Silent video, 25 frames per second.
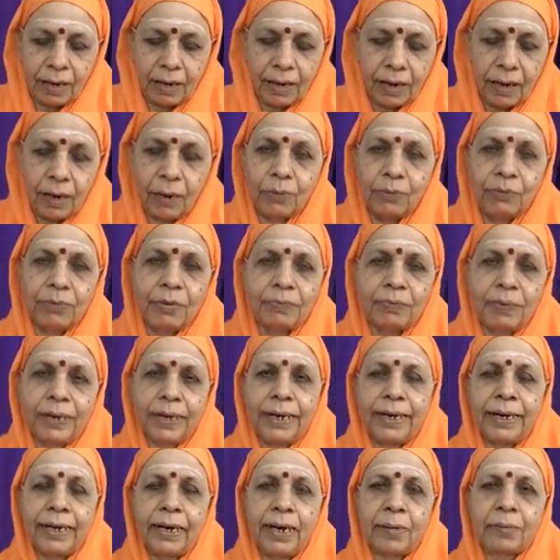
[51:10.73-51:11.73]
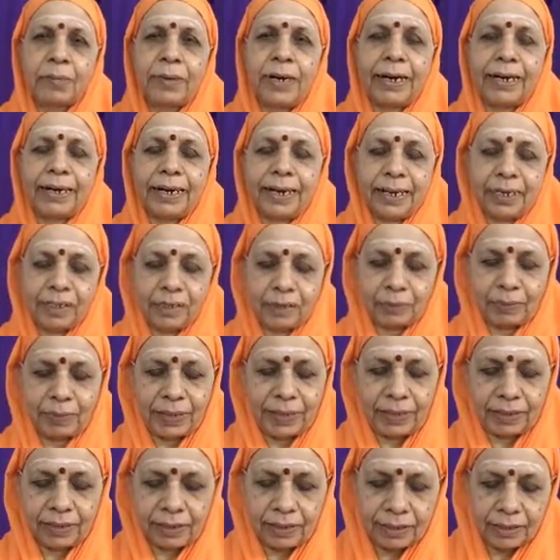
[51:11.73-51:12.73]
How Viparinama takes
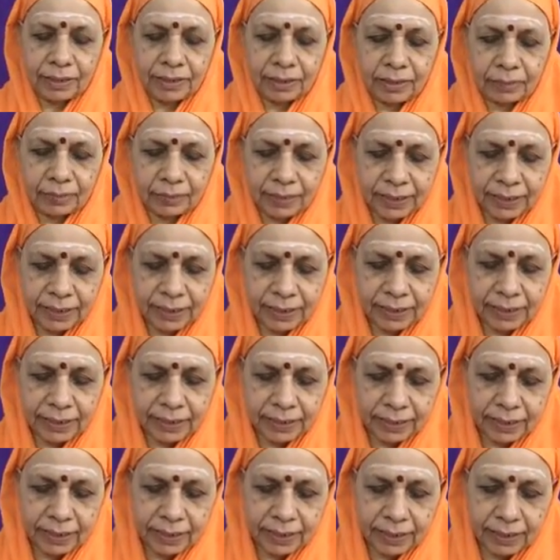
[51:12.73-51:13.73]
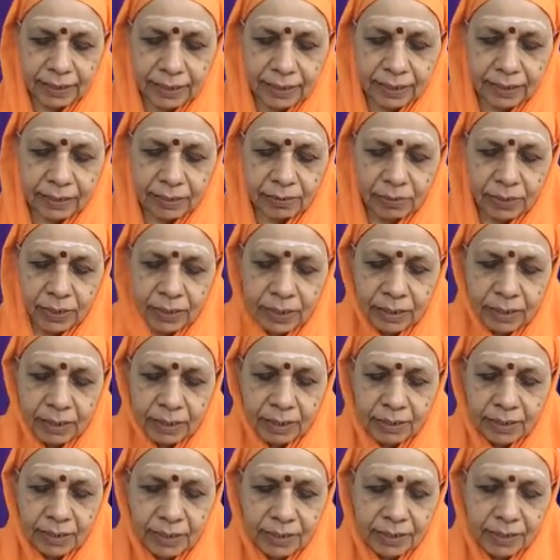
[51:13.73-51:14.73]
place, he is presenting here. What
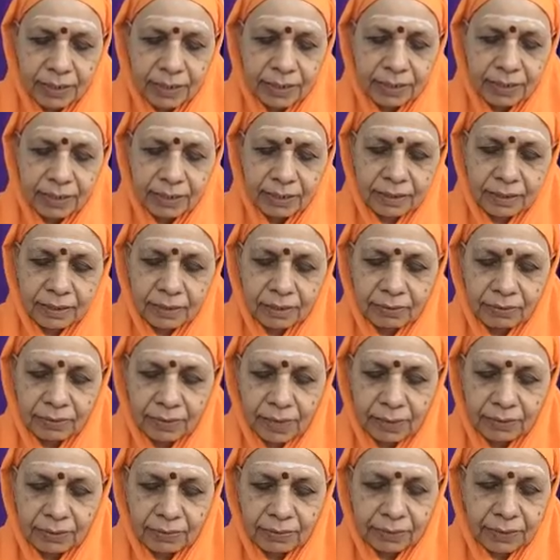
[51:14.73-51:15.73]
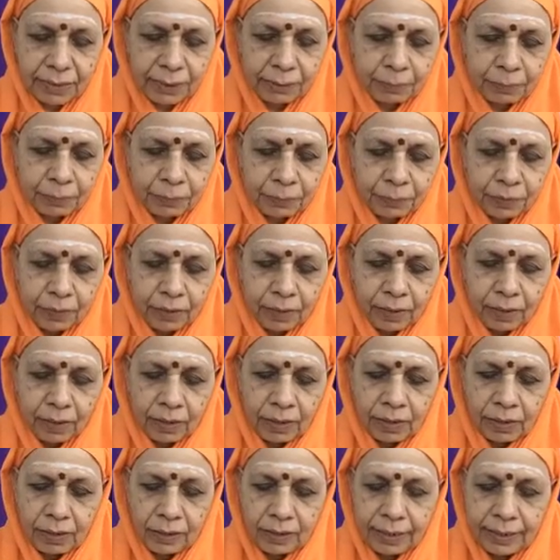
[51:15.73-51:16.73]
are the stages of life?
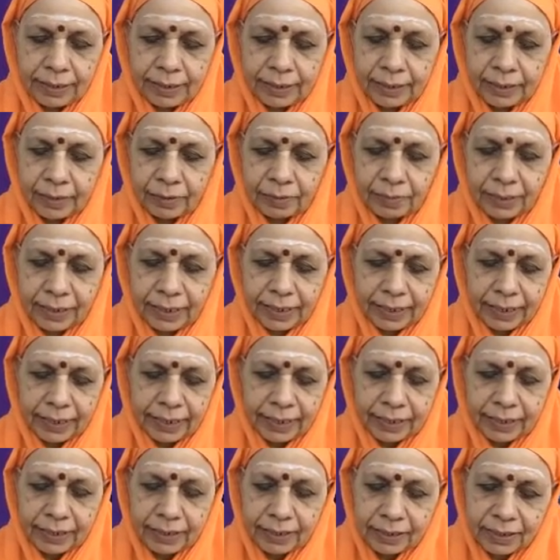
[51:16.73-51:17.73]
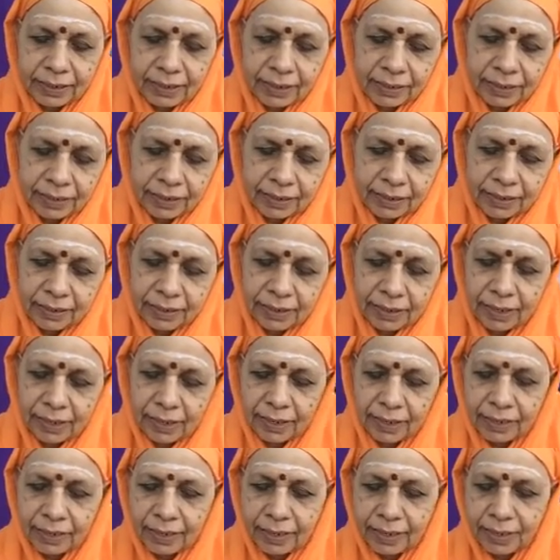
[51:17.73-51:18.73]
Intermediary stages
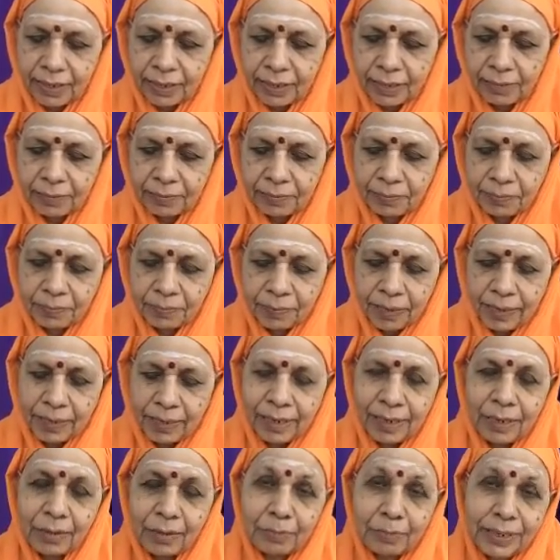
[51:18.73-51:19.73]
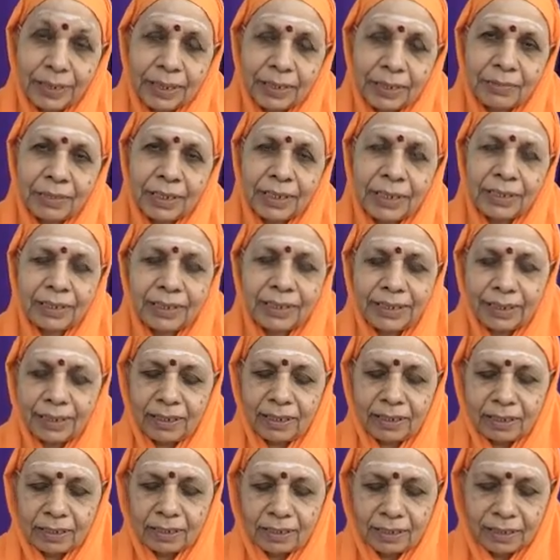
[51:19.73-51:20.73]
are there. In between
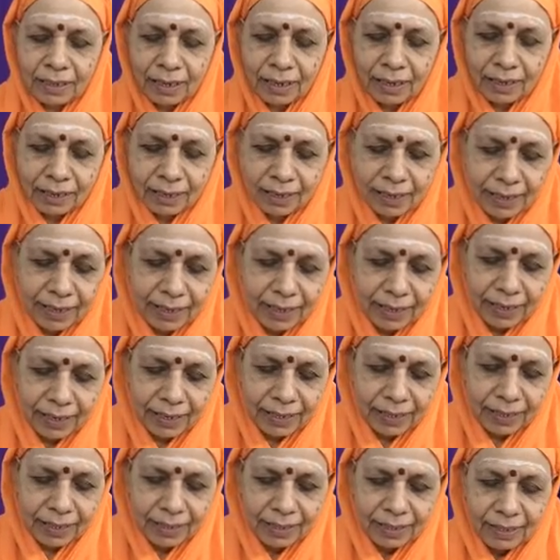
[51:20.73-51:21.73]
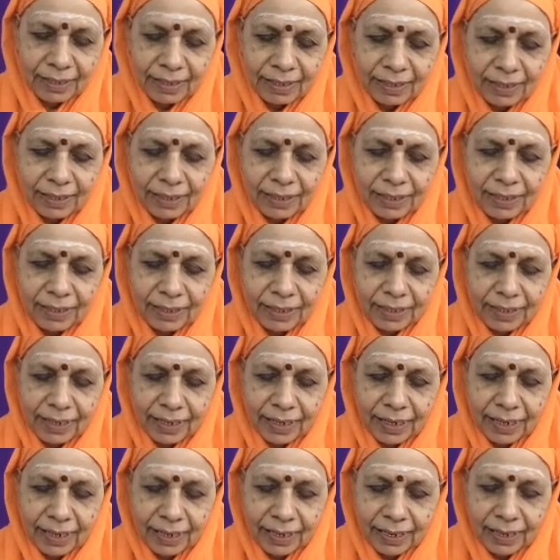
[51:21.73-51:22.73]
stages are there.
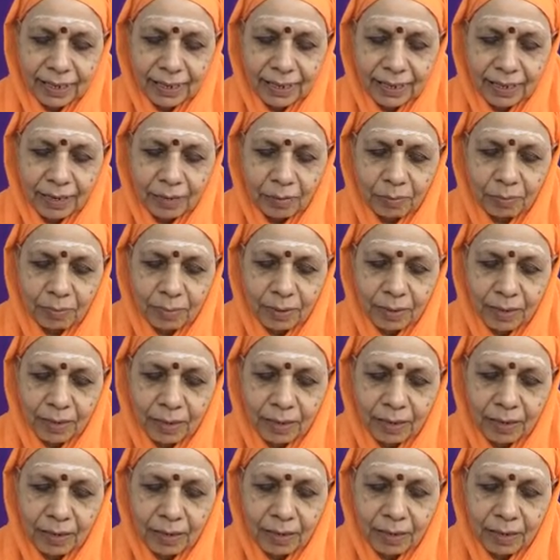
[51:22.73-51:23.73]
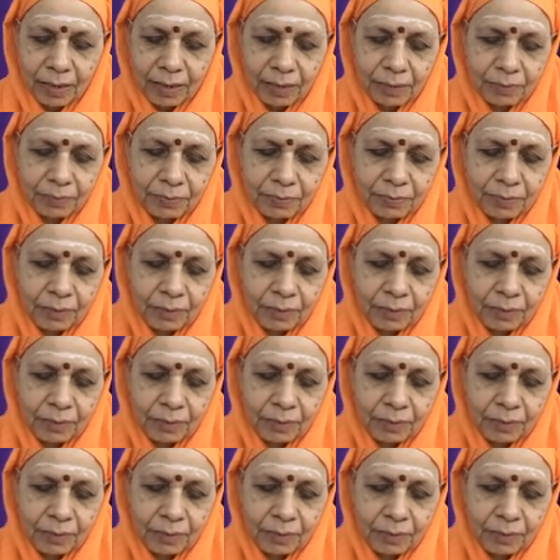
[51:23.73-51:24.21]
Nisheka Garbha.